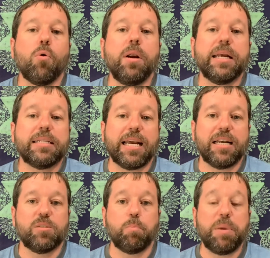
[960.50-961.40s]
it
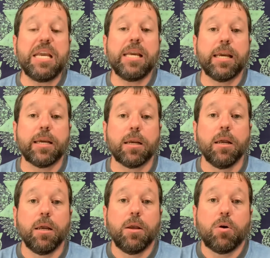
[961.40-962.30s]
as being
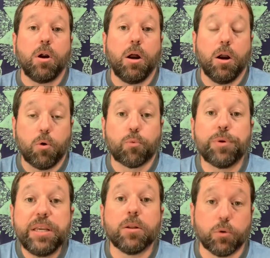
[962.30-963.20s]
a
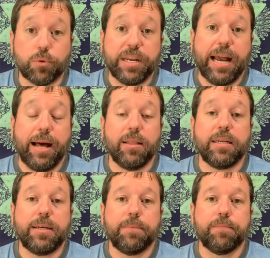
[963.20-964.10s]
real
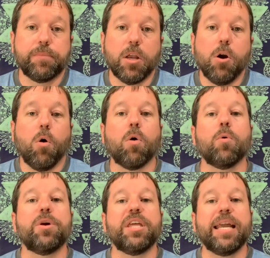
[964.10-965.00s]
reality. Or
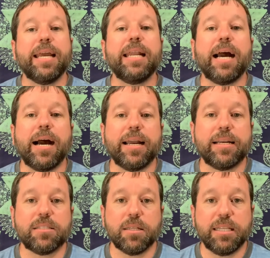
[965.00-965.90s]
with NI
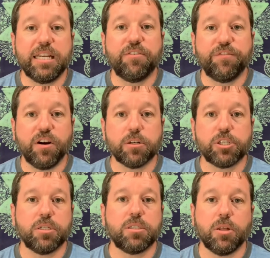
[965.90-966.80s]
as a lead
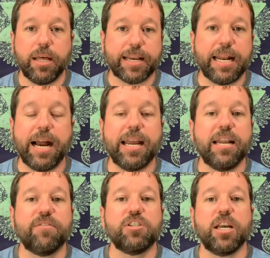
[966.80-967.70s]
function, so like an
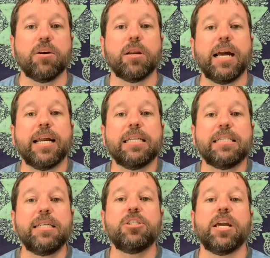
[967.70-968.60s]
INFJ or an
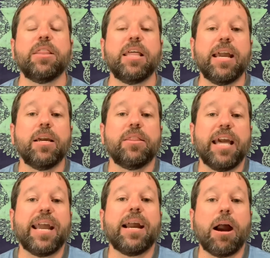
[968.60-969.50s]
INTJ,
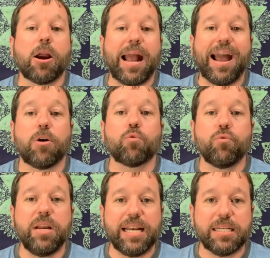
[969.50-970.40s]
they are at
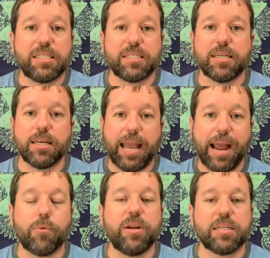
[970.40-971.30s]
risk.
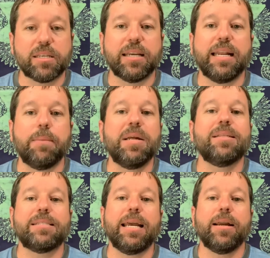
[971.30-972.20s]
Again, I'm
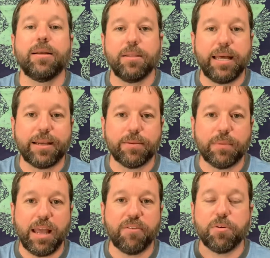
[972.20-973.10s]
not saying like
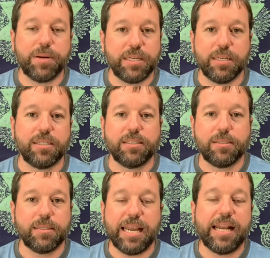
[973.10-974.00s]
everybody
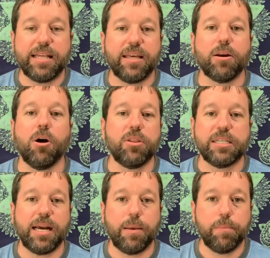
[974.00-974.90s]
does anything all the
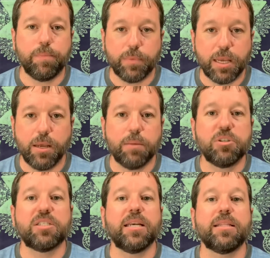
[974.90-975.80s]
time. I'm
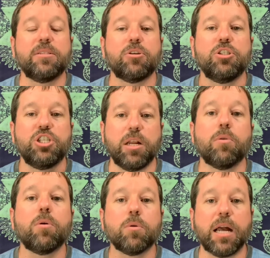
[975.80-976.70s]
just saying these are
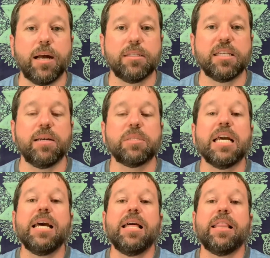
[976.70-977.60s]
general concepts
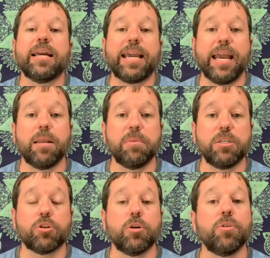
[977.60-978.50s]
that can be
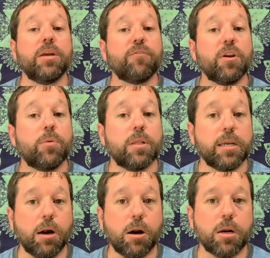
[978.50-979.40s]
true, that
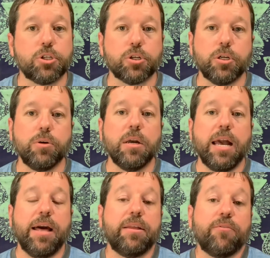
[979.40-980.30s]
frequently are true,
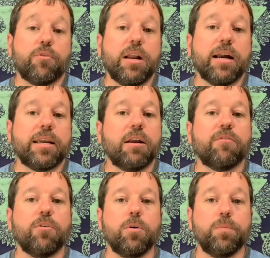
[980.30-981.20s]
and that if we're not
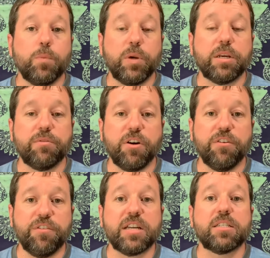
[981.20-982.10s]
careful, we can
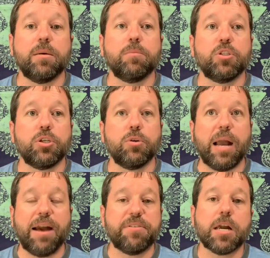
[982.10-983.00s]
fall victim to
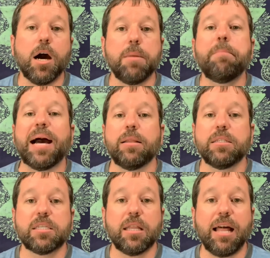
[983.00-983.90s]
having
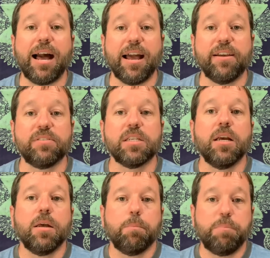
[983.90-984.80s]
unbalanced lives
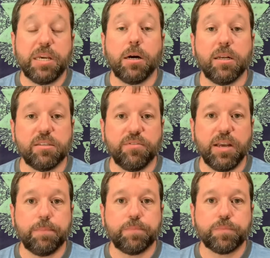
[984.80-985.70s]
because of
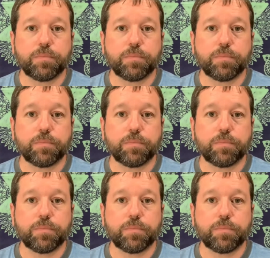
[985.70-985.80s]
them.